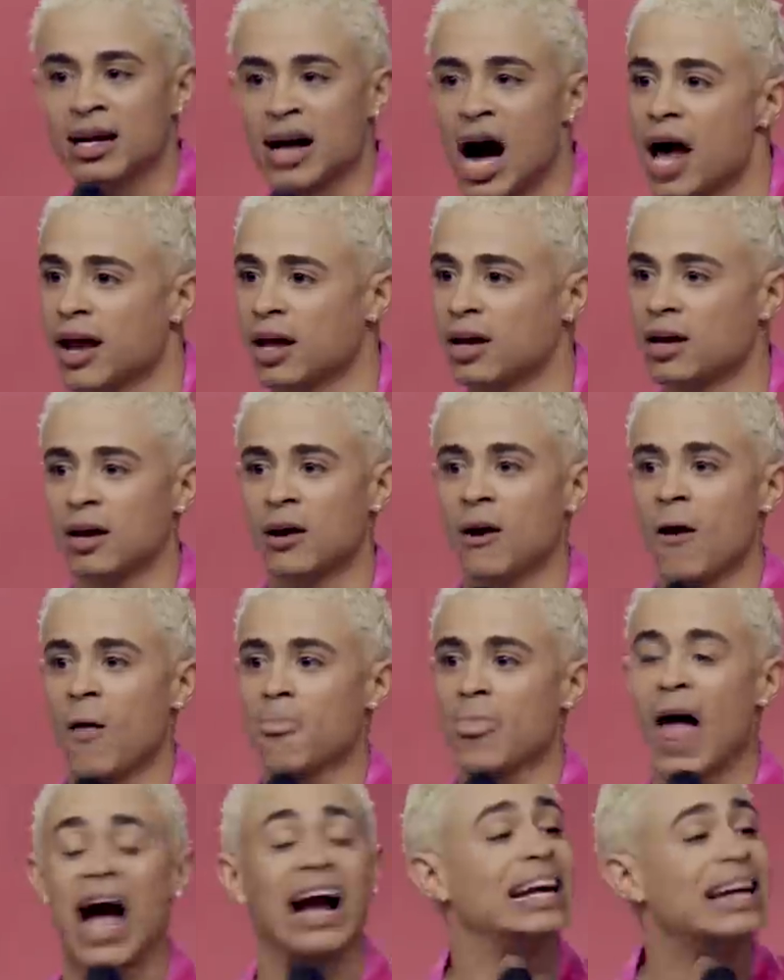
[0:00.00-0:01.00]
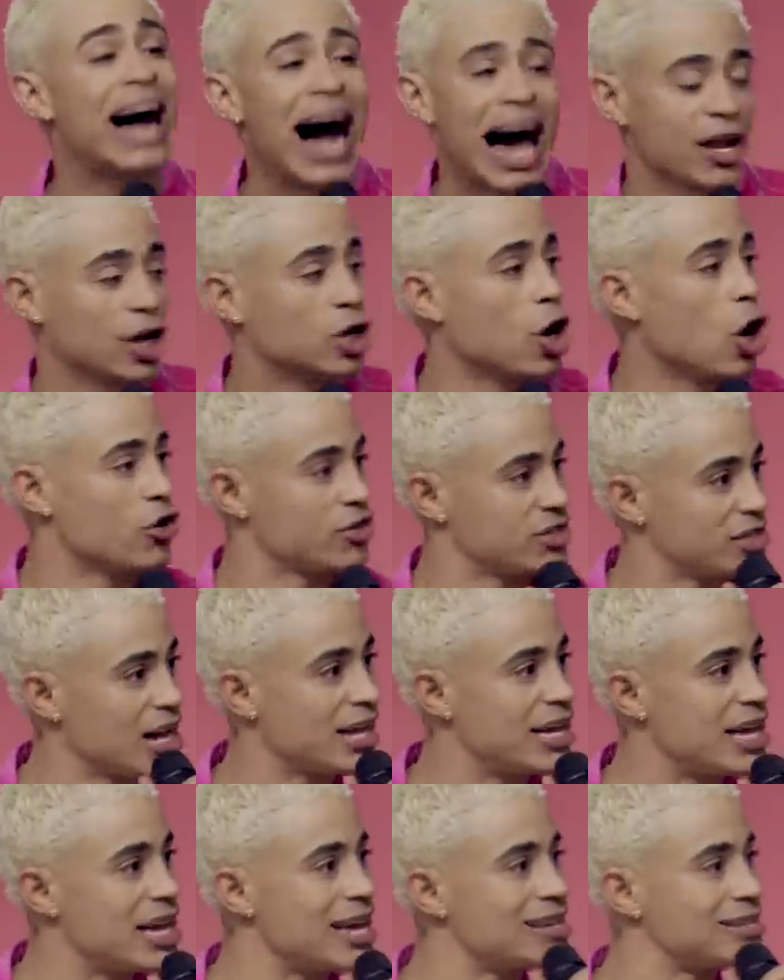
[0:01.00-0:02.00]
I gotta, I gotta go to
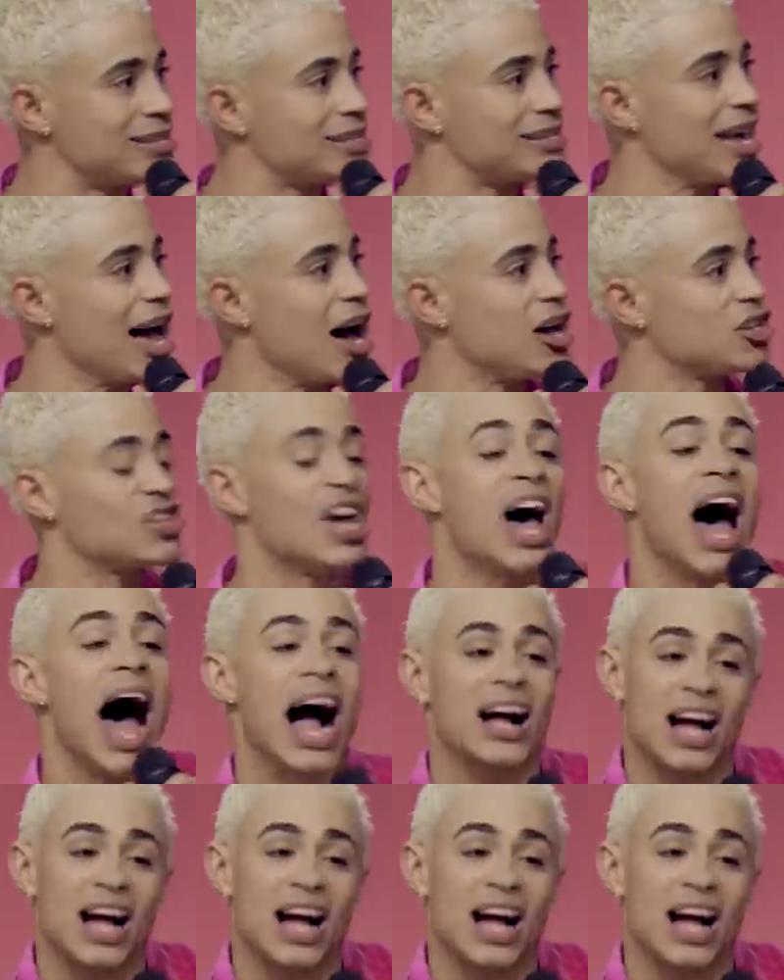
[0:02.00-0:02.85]
Zacchaeus' house.